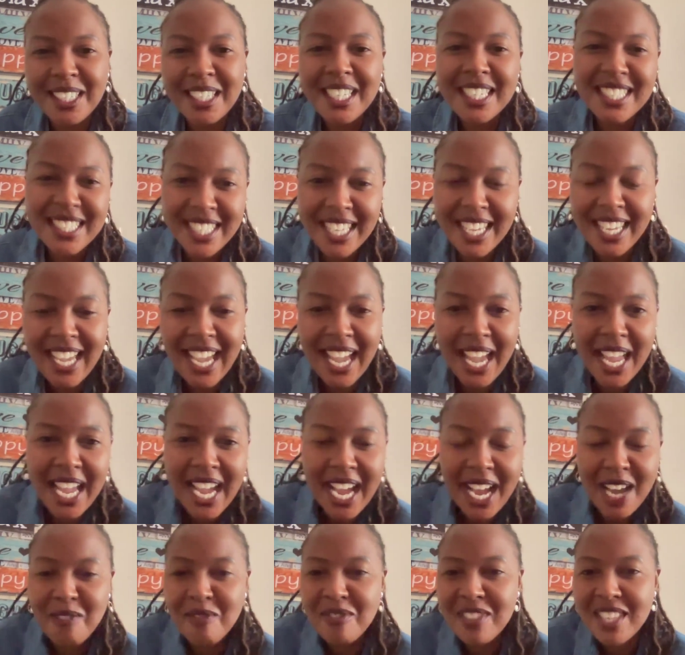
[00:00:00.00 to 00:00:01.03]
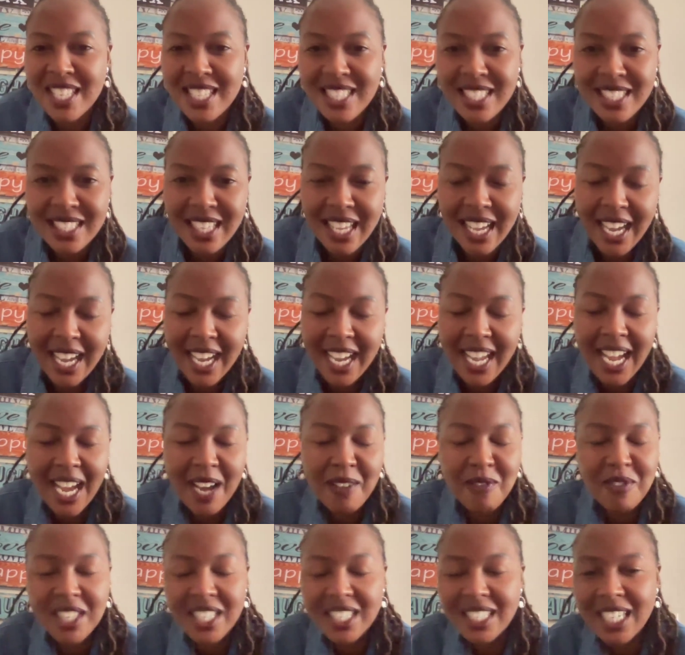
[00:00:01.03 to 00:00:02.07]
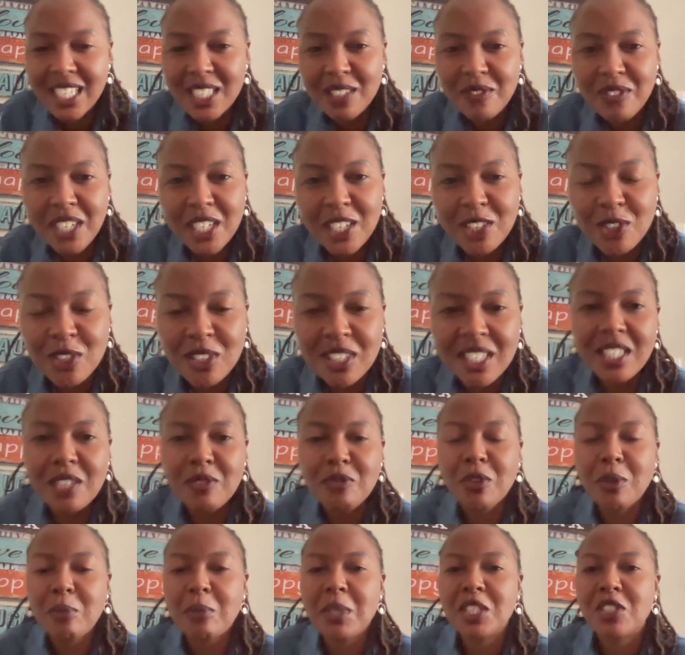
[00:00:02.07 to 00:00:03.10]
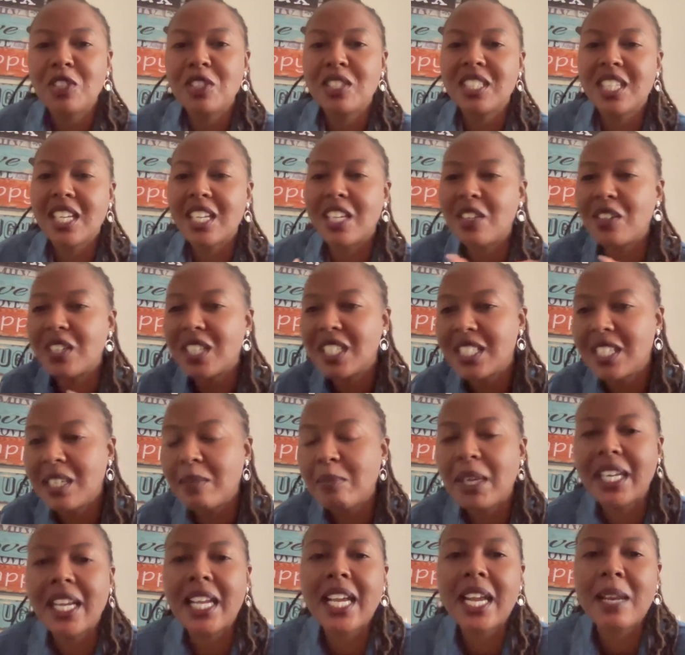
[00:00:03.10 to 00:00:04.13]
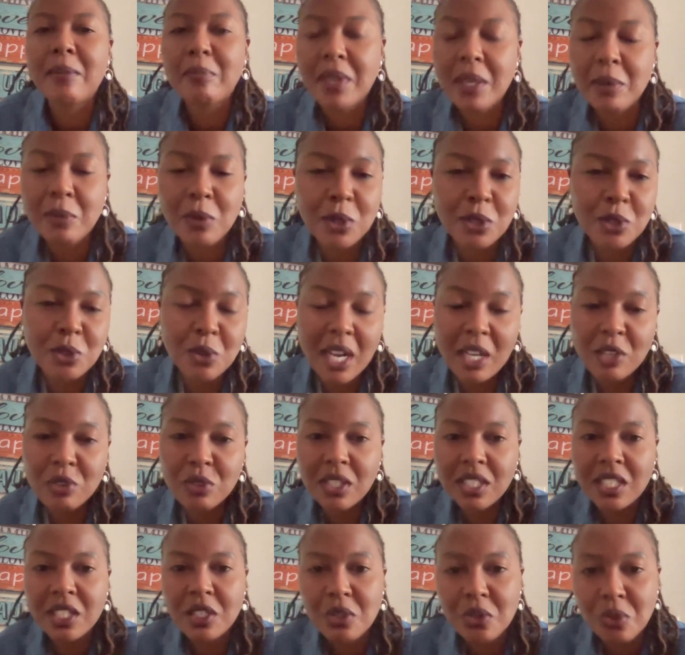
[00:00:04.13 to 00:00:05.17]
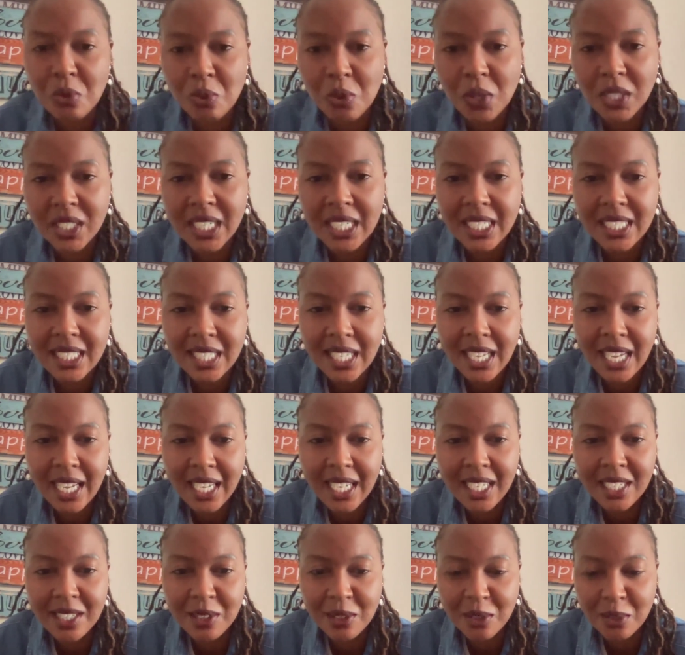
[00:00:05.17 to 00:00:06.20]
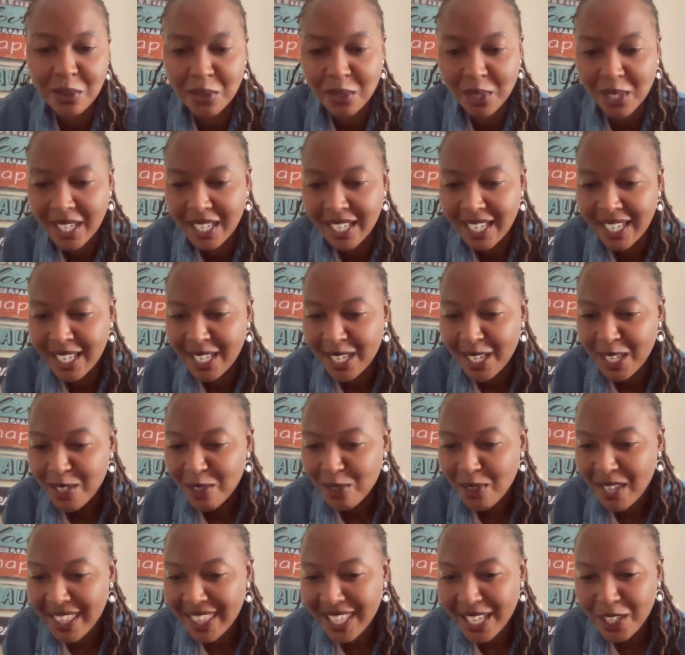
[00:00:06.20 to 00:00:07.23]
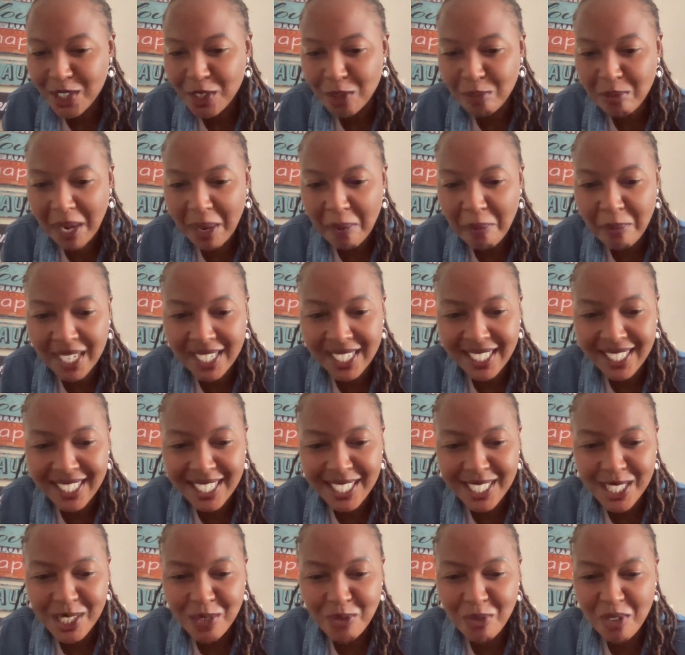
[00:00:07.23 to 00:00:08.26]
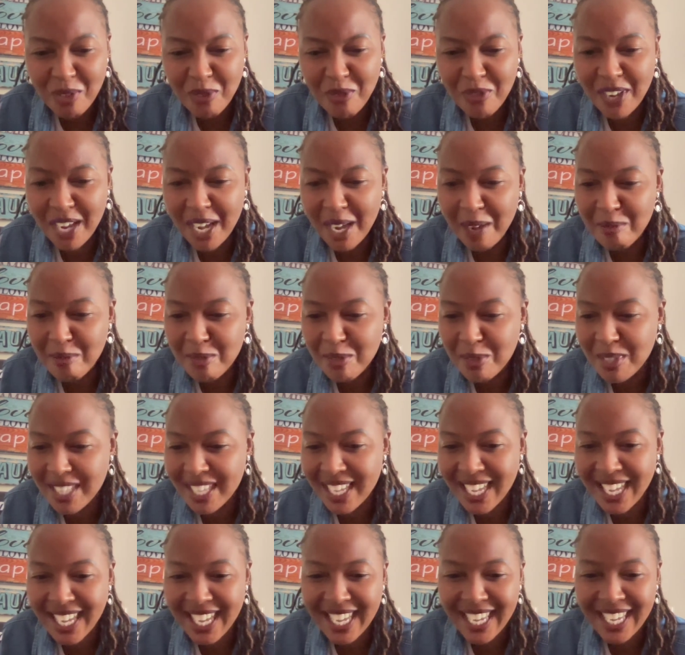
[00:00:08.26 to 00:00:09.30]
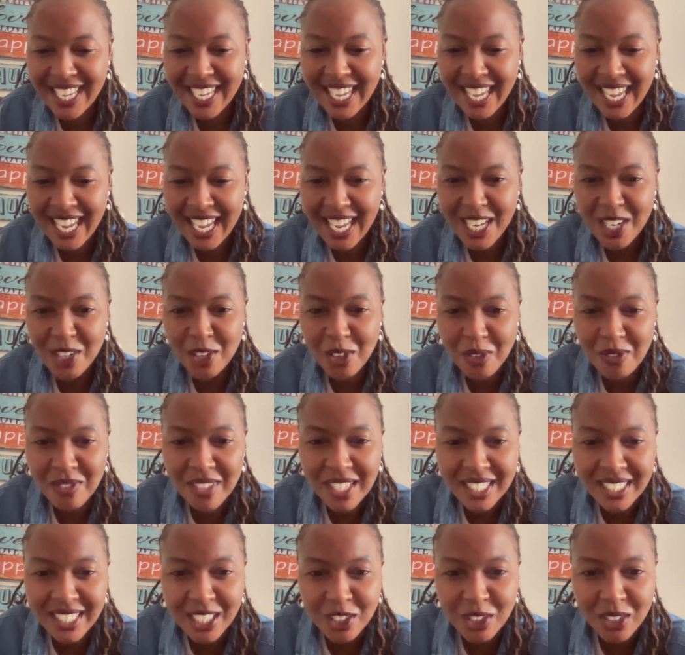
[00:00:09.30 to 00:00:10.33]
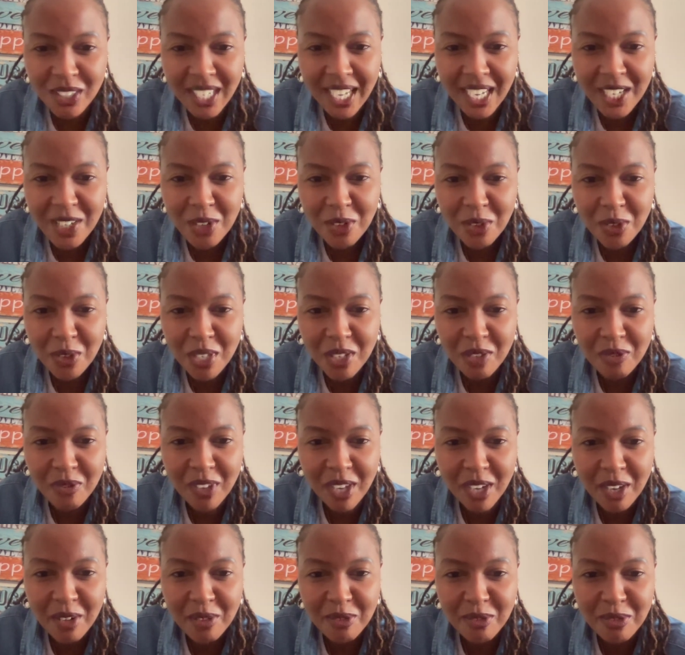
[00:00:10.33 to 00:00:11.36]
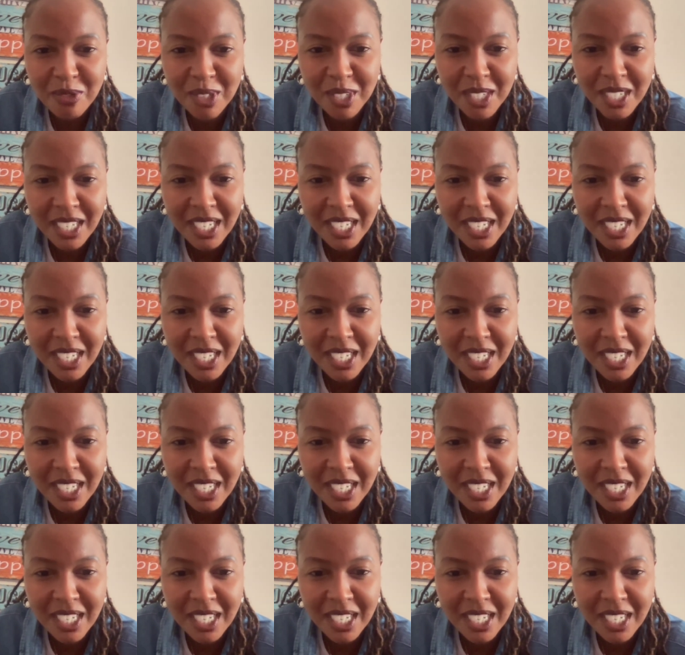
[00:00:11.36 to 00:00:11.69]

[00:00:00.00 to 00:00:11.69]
say, I have this certification in information security, but I can be able to actually do what I say I can do. So I think to my panelists, we've come to the end of the session. I don't know if I've